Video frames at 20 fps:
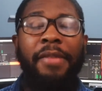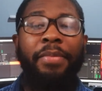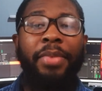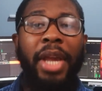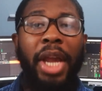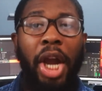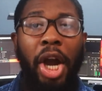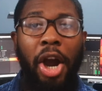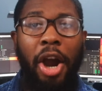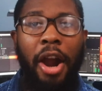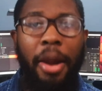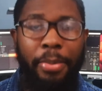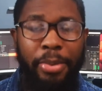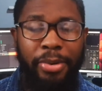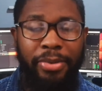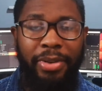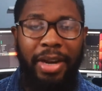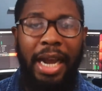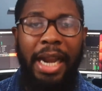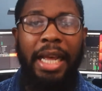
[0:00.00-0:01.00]
they are
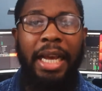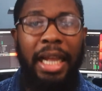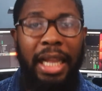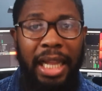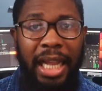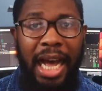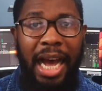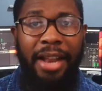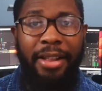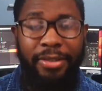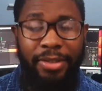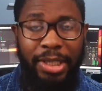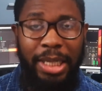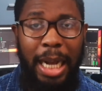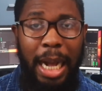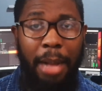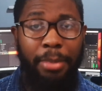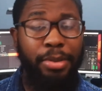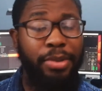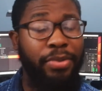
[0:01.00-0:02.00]
providing a lot of
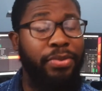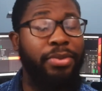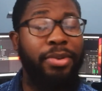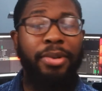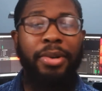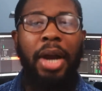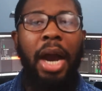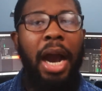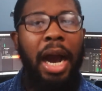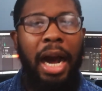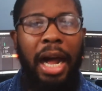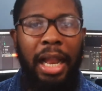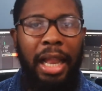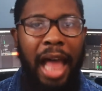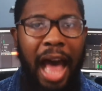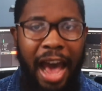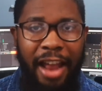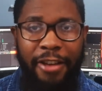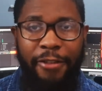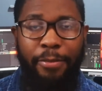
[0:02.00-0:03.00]
jobs for a
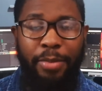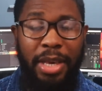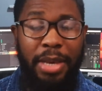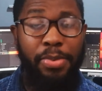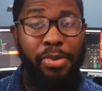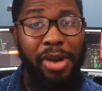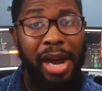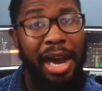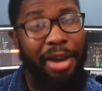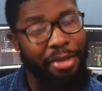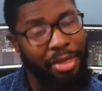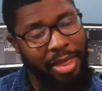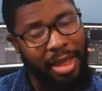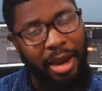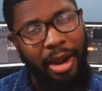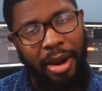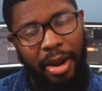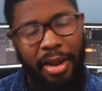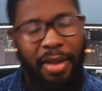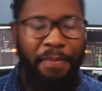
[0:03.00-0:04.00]
lot of people out
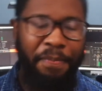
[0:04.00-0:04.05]
there,